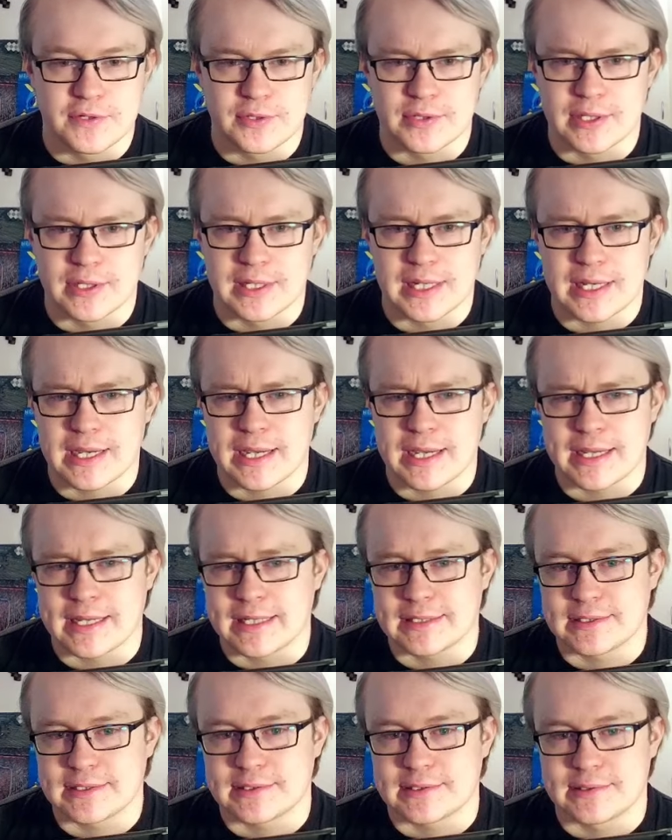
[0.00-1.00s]
You can, like, I
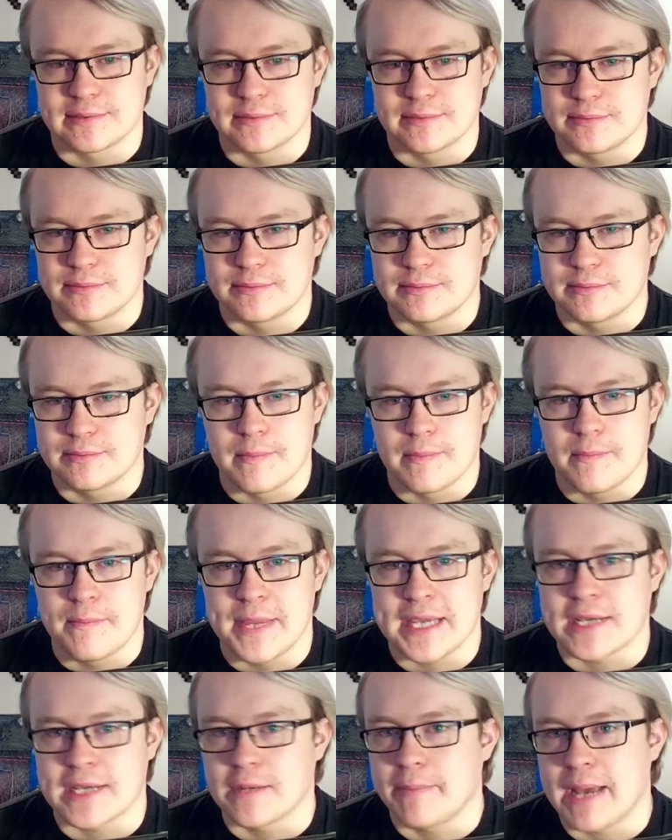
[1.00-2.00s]
guess,
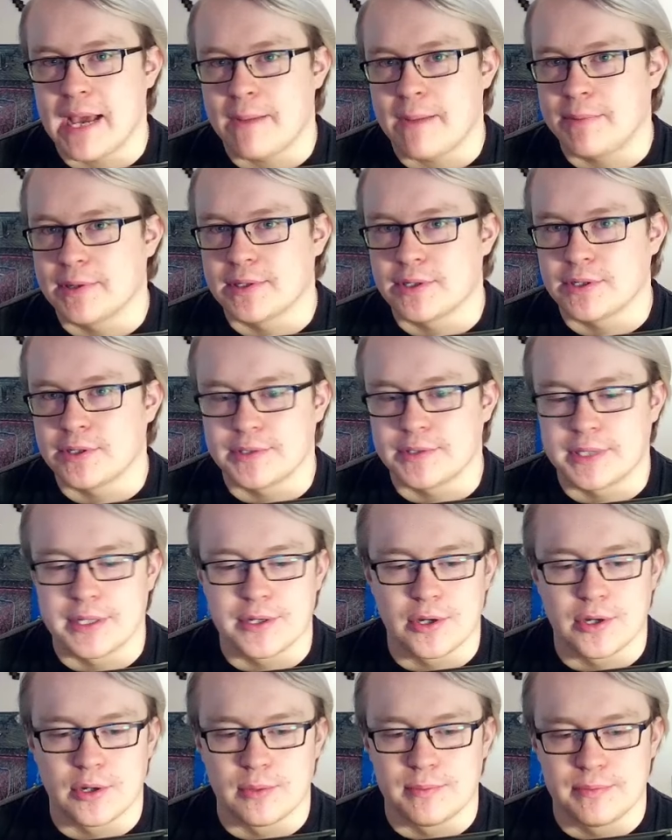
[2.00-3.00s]
make a Papillon and
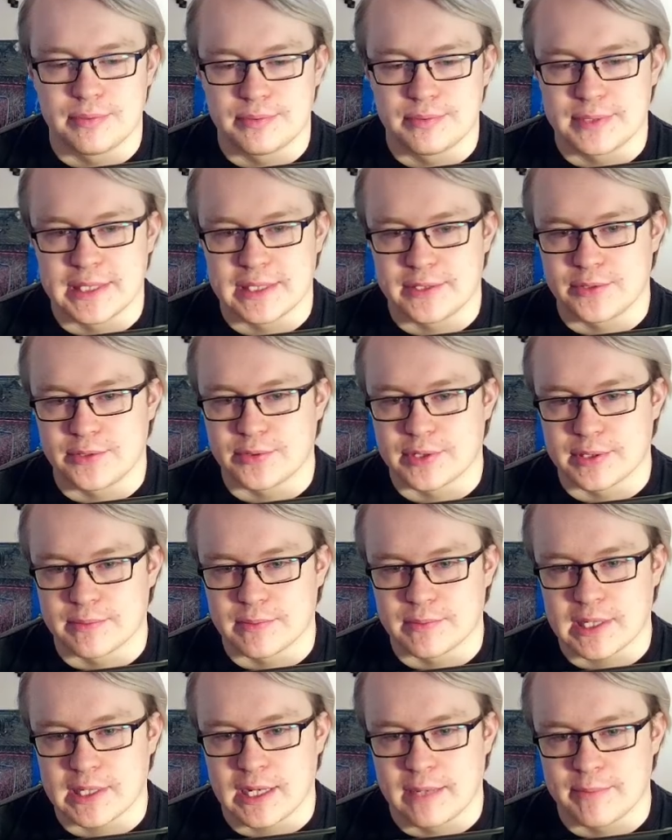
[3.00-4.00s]
hope that you
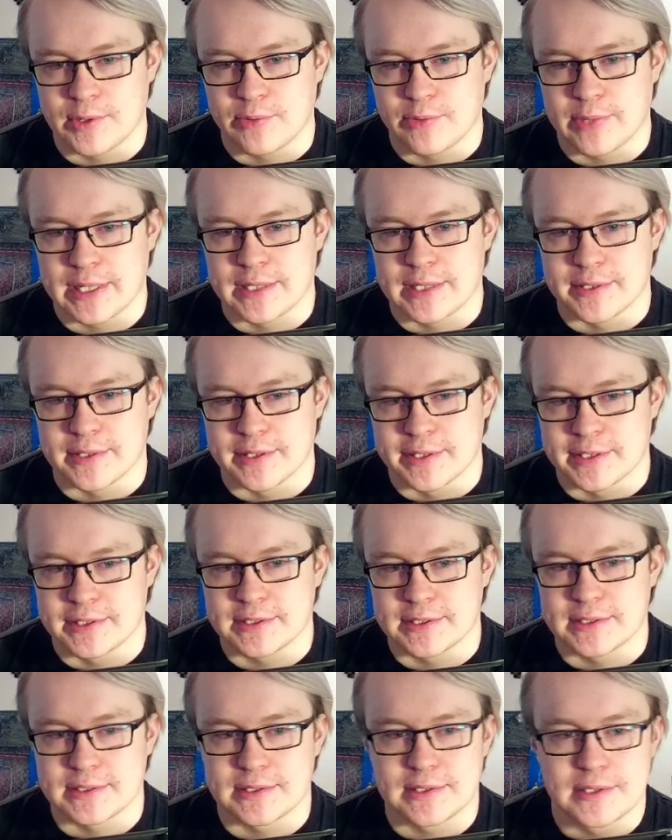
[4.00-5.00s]
can climb your way into
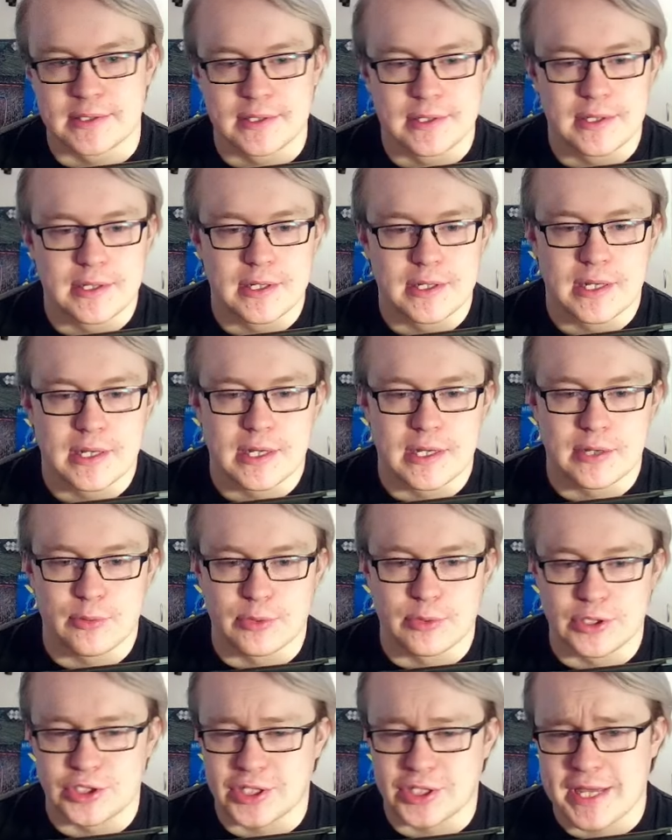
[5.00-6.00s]
this,
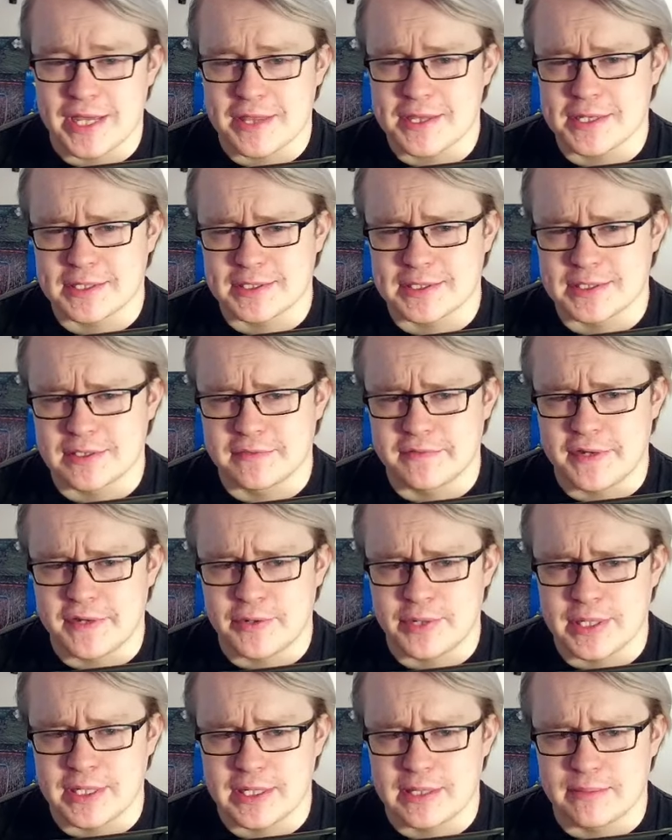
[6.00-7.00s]
which I think is still
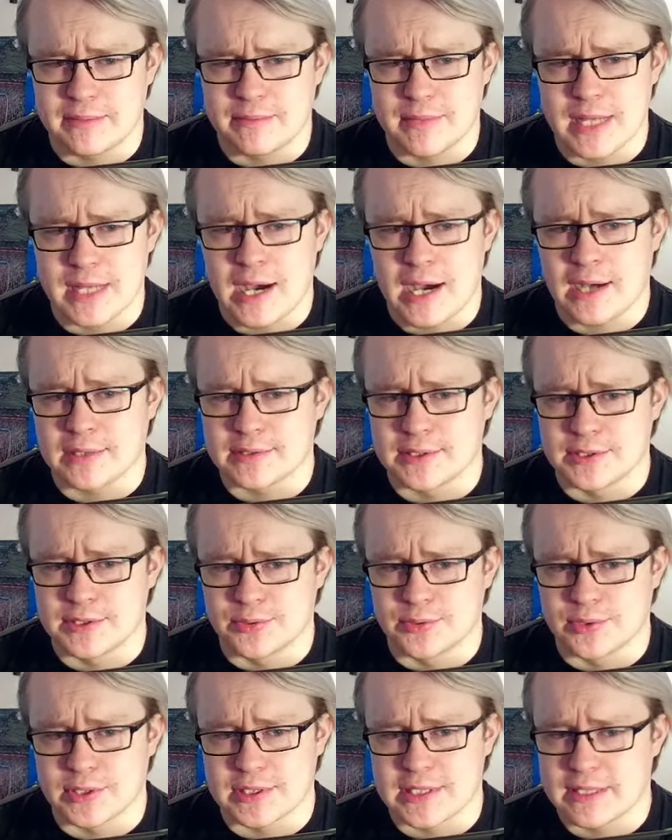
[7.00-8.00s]
very hard to
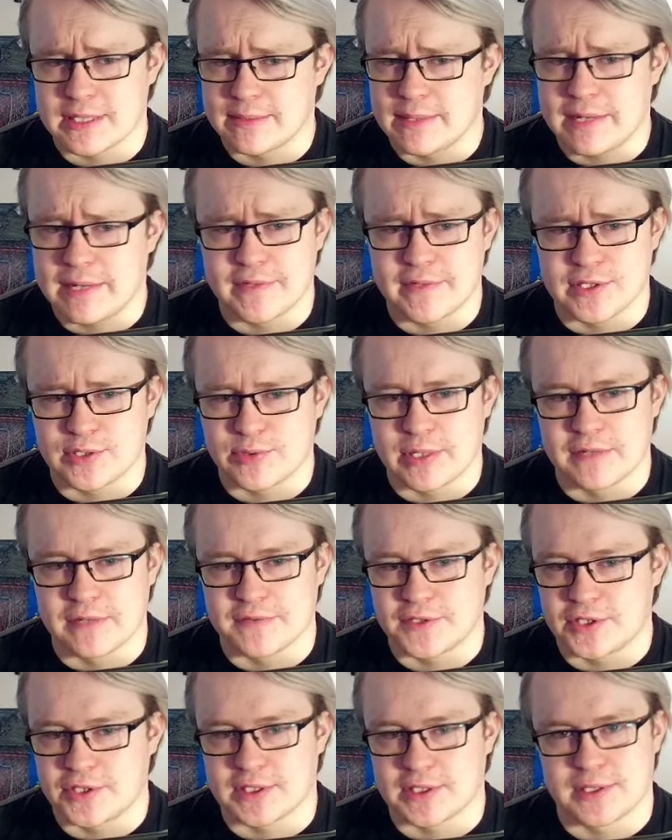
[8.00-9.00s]
do because level 12
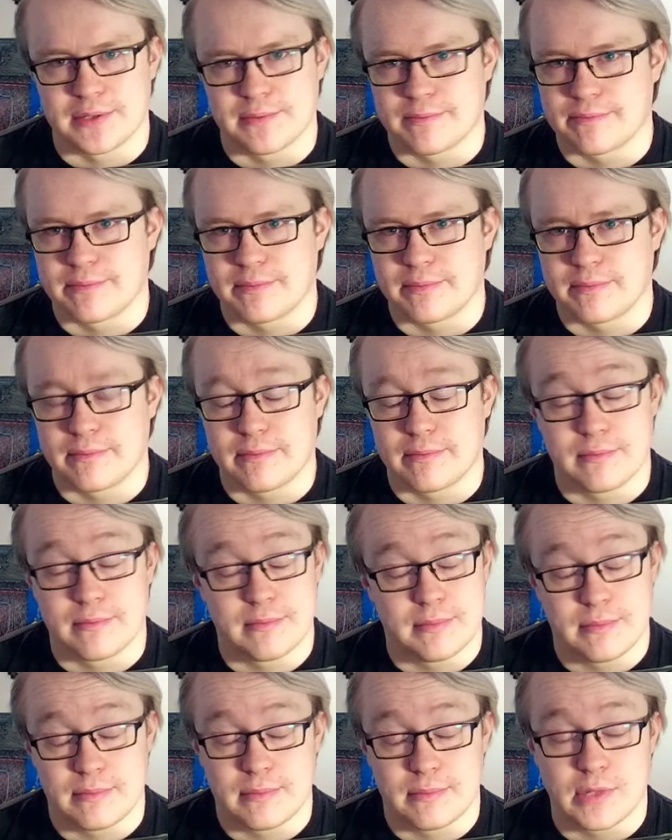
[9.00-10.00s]
is just
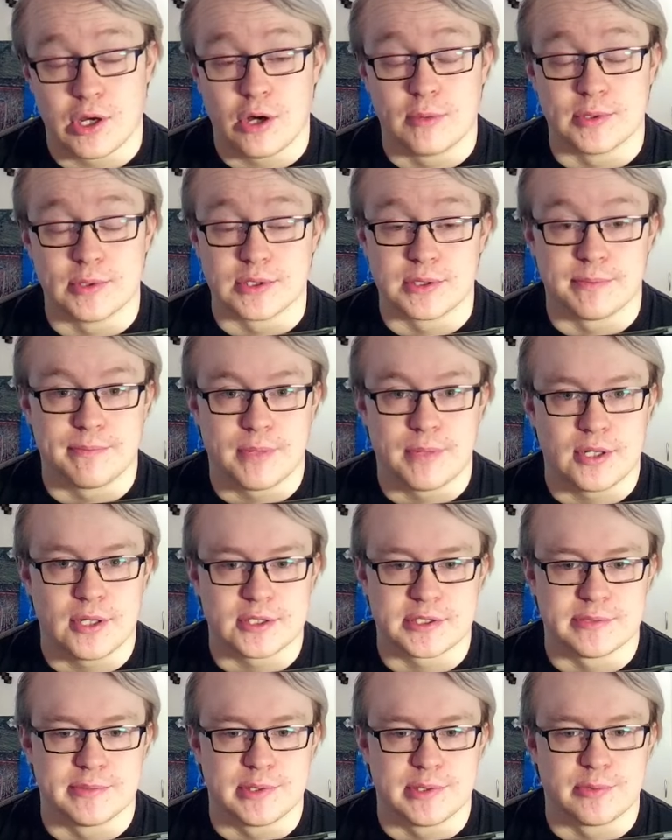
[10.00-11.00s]
almost
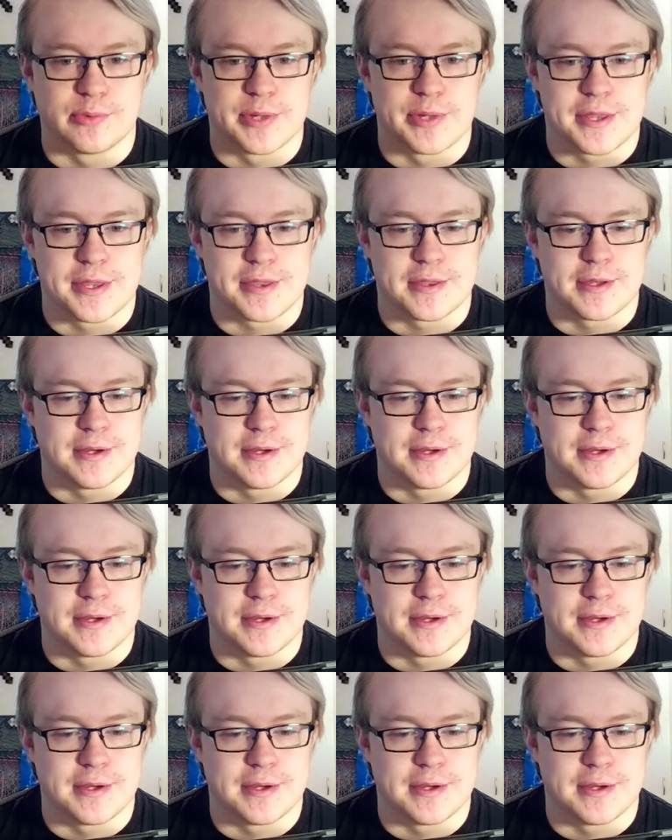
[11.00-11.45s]
impossible with